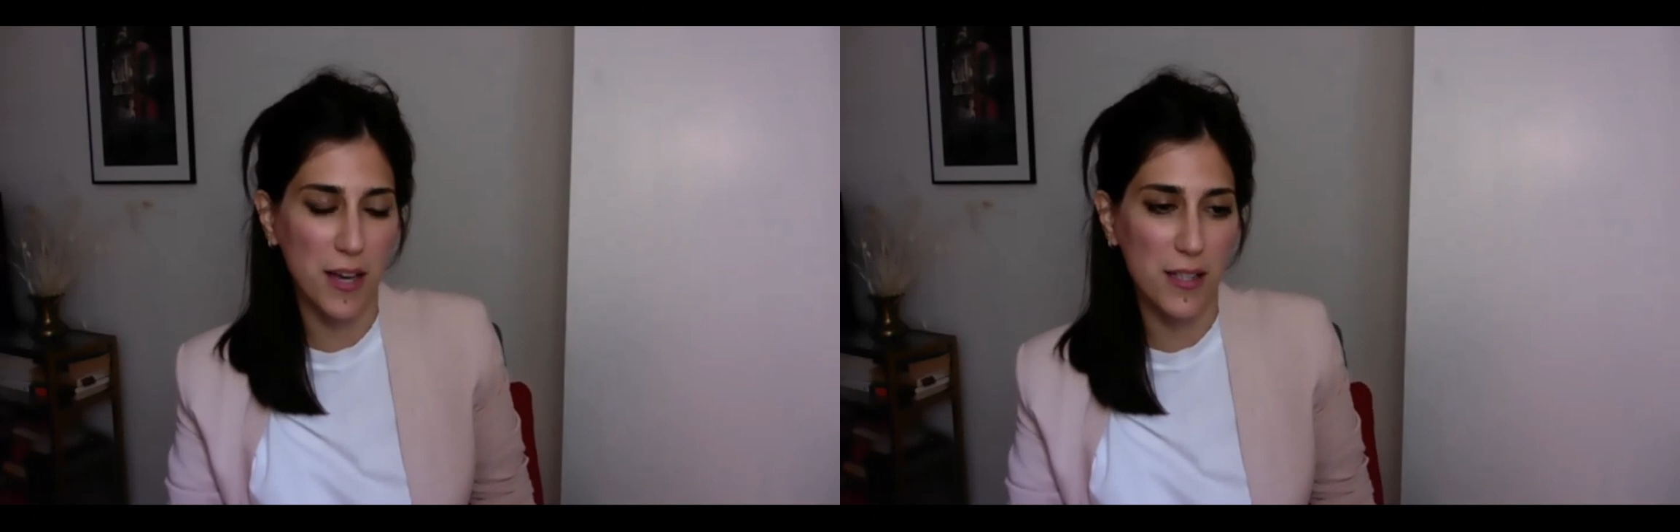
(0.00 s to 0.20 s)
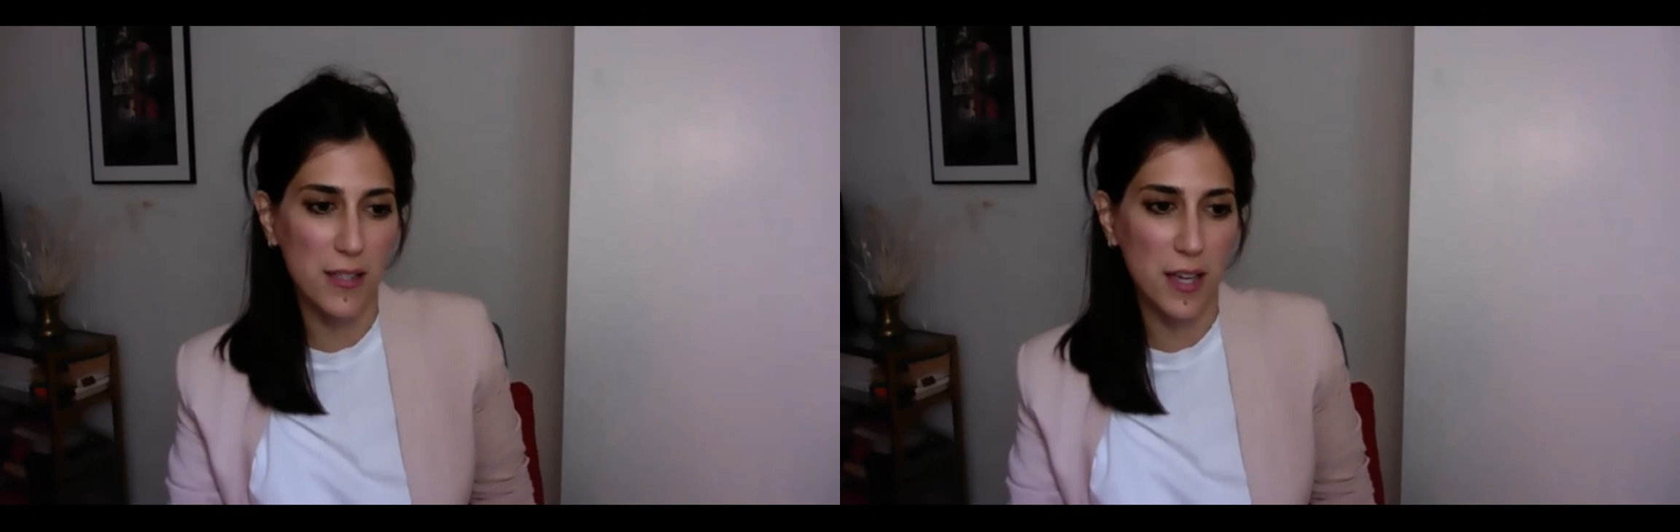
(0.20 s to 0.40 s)

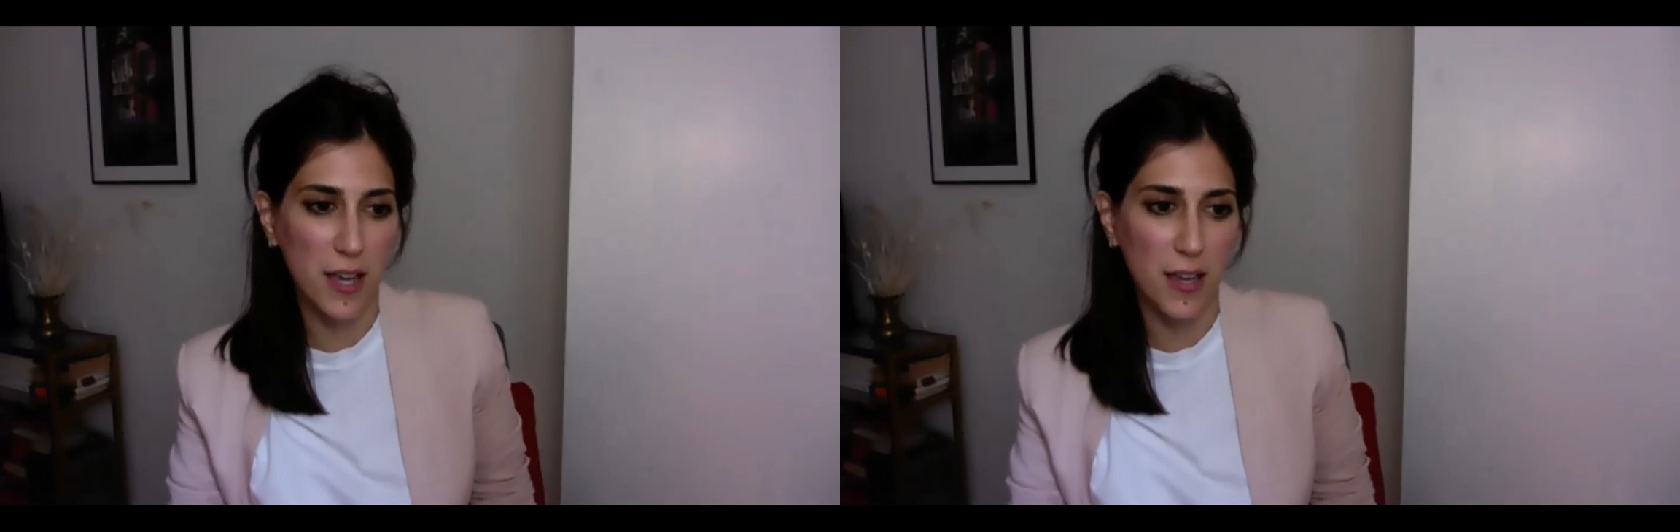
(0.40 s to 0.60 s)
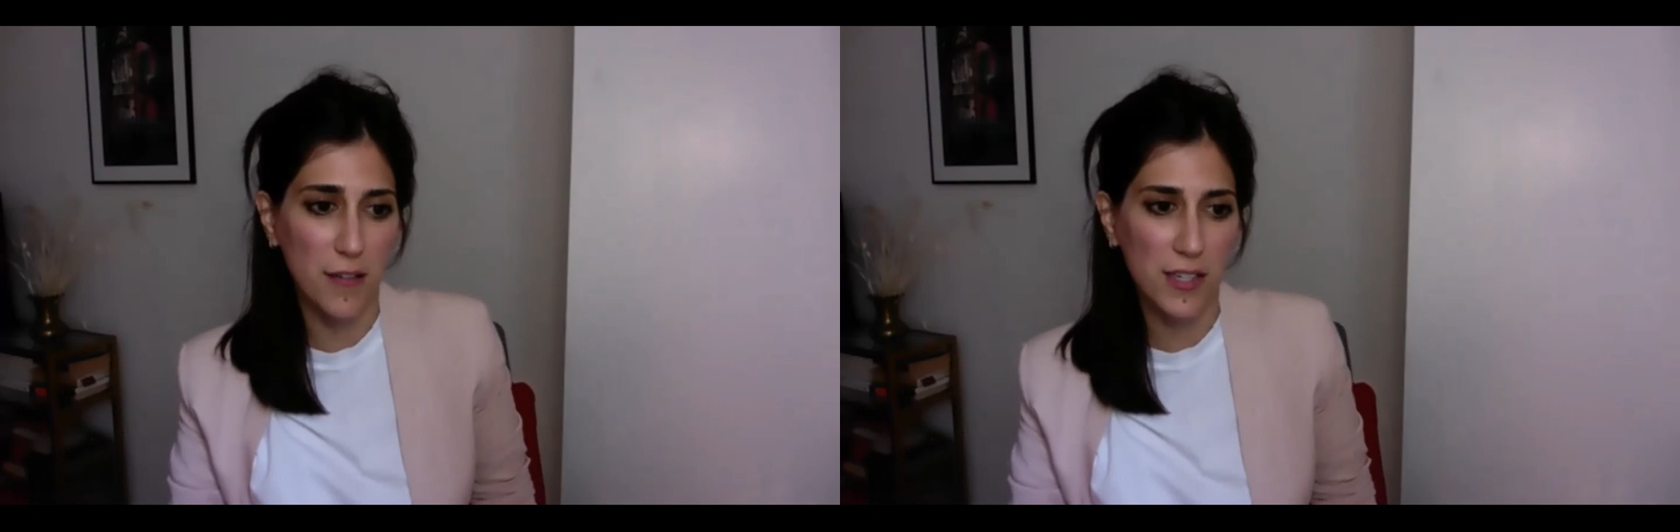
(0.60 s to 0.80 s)
as
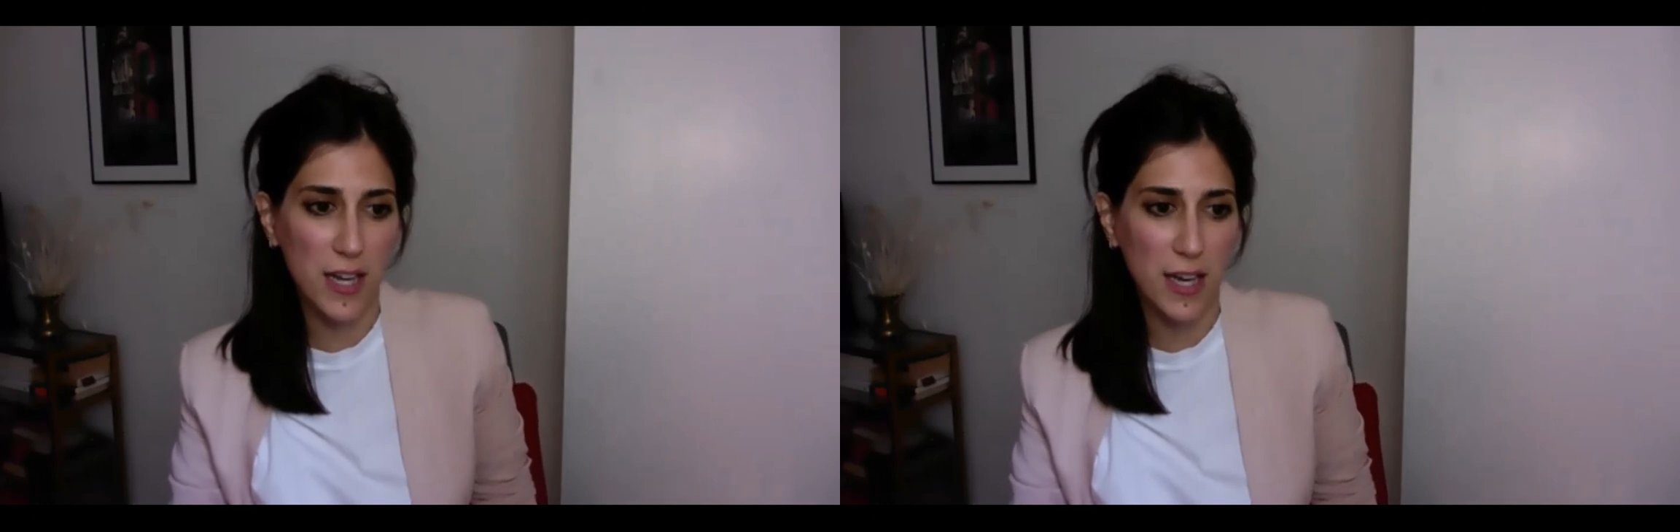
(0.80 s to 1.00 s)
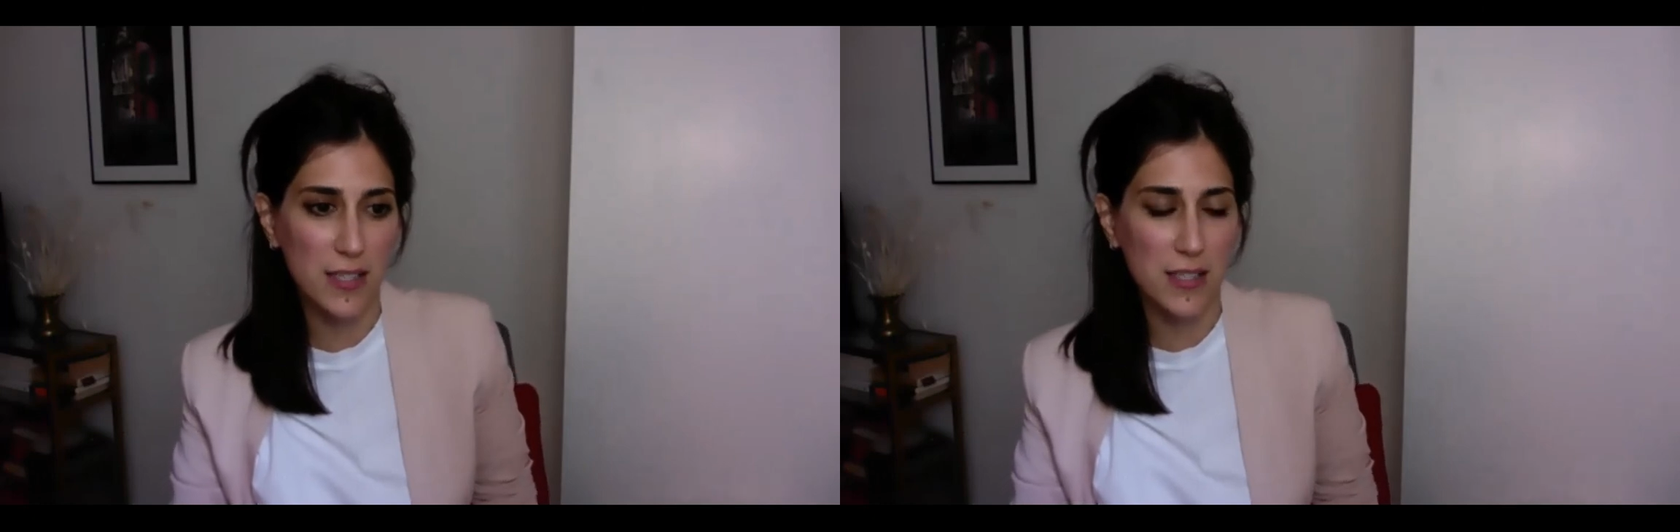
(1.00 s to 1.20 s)
a
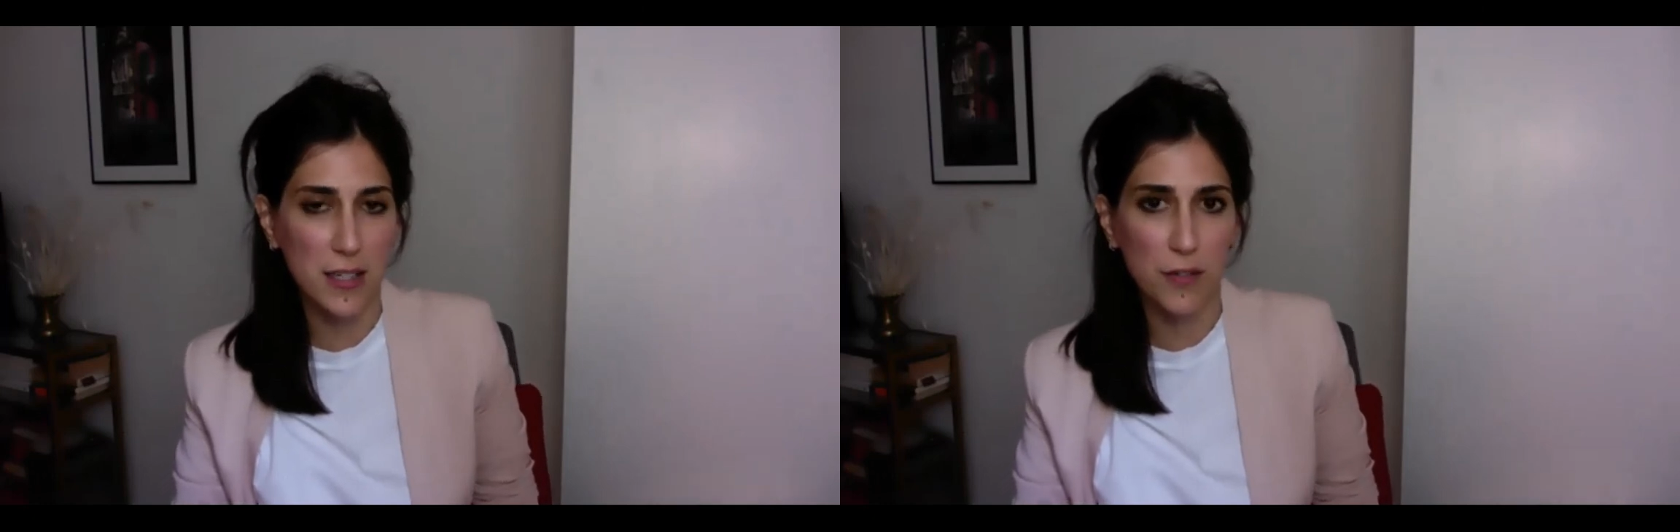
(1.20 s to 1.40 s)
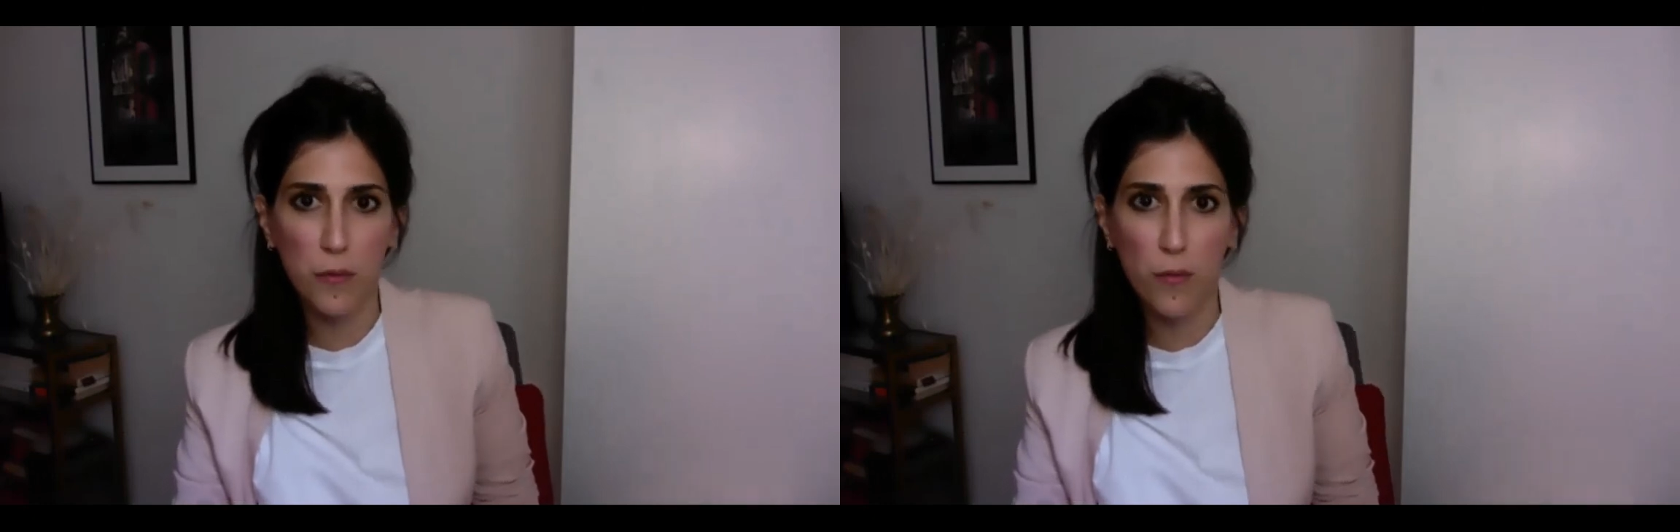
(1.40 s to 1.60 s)

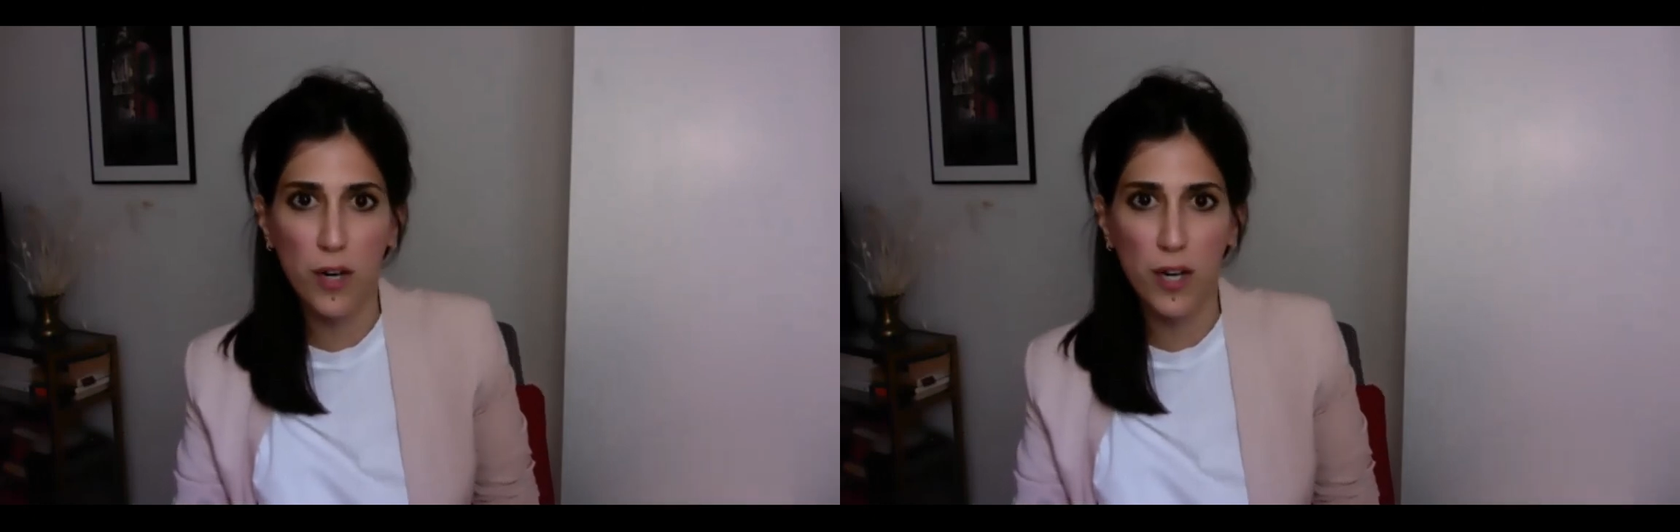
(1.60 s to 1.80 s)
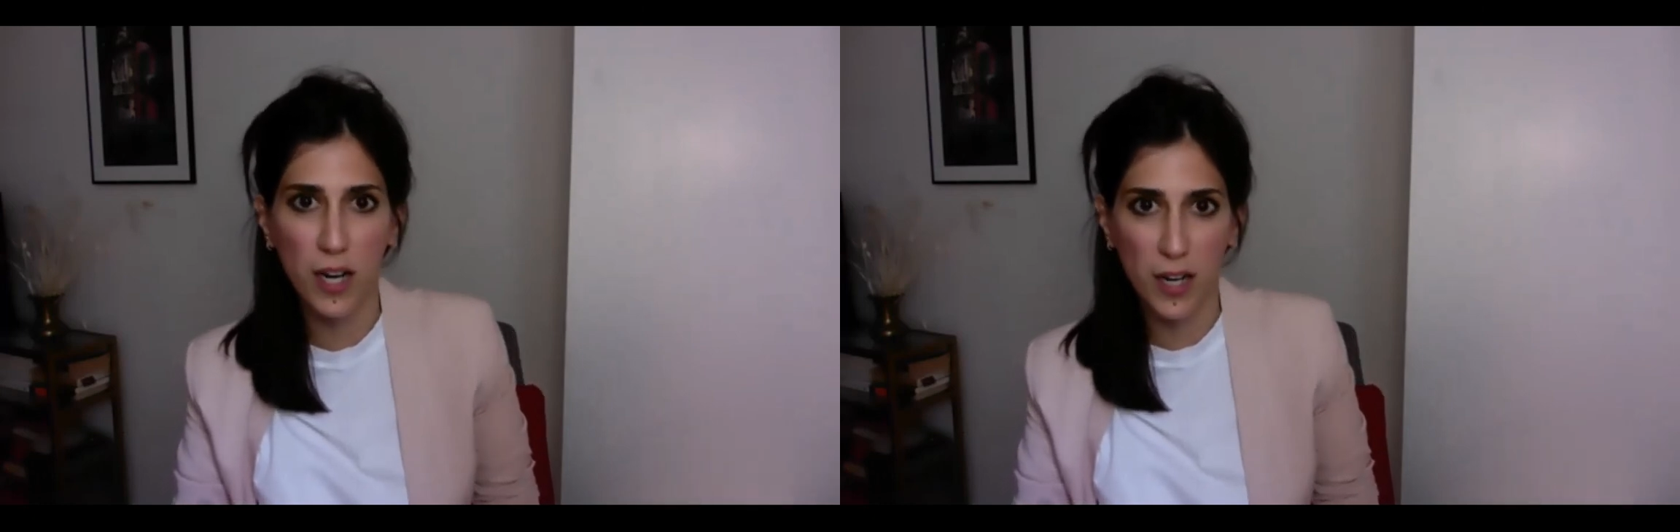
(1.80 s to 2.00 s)
fantastic and
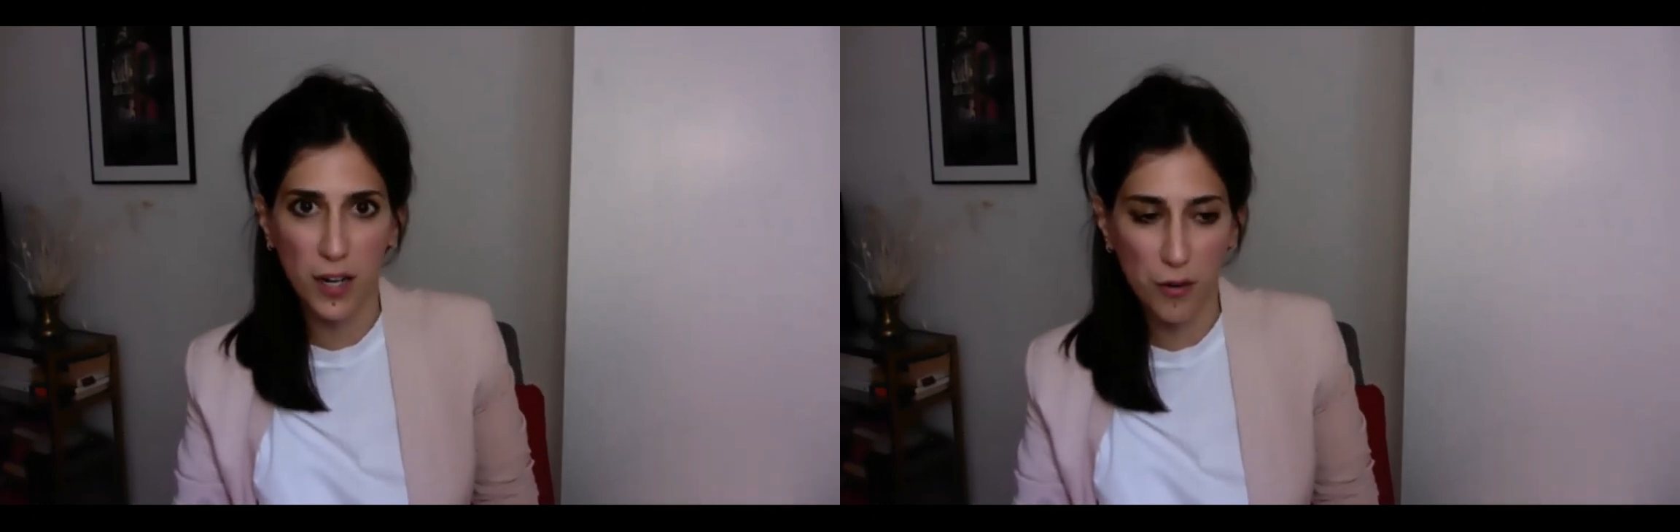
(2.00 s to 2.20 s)
rewarding